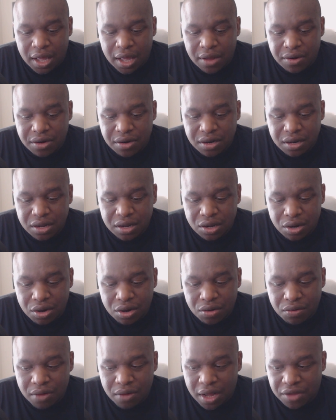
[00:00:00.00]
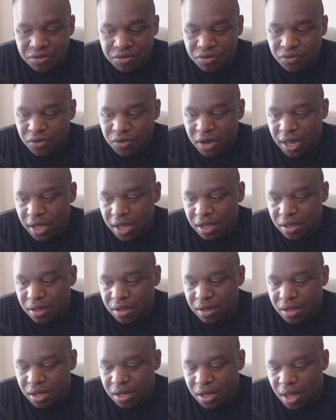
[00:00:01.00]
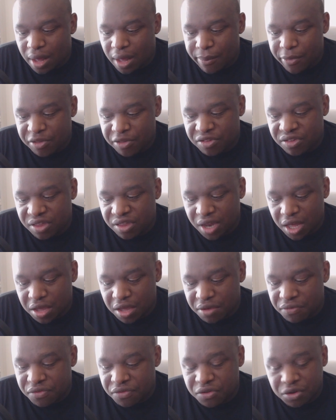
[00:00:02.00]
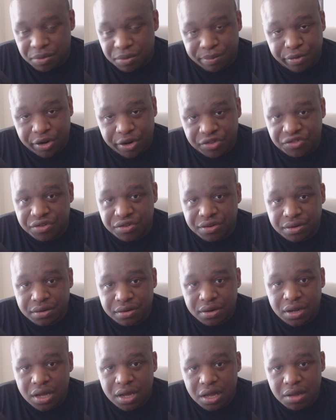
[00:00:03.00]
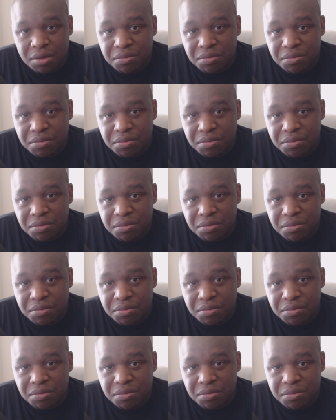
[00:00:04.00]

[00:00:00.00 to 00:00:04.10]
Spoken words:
And, you know, I just feel like I'm a slave to depression,